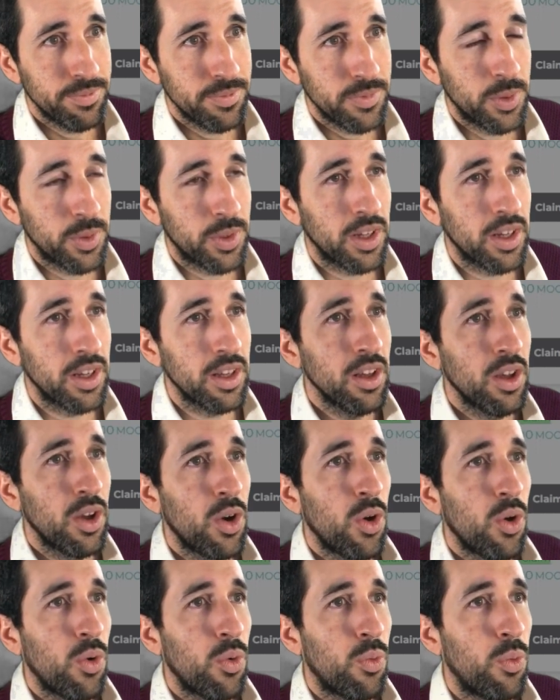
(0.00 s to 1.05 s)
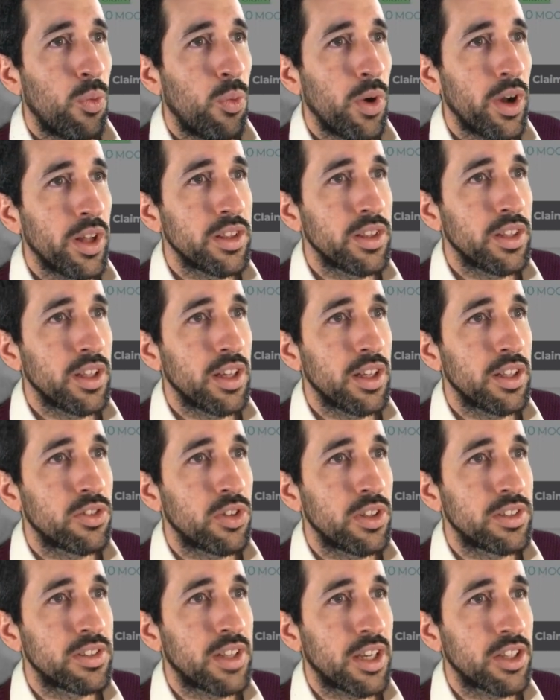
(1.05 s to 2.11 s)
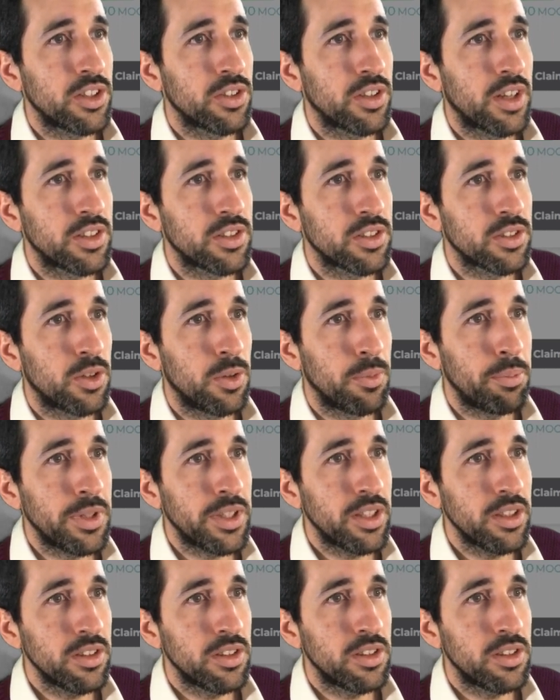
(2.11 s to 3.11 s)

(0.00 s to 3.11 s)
Okay. When the transaction gets completed,